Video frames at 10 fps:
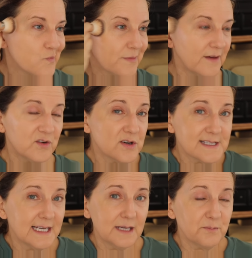Now, of course,
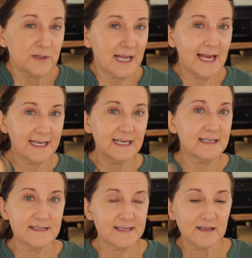I didn't put any
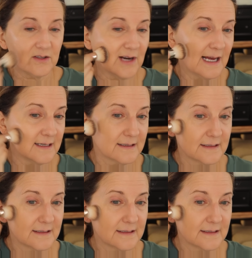concealer on.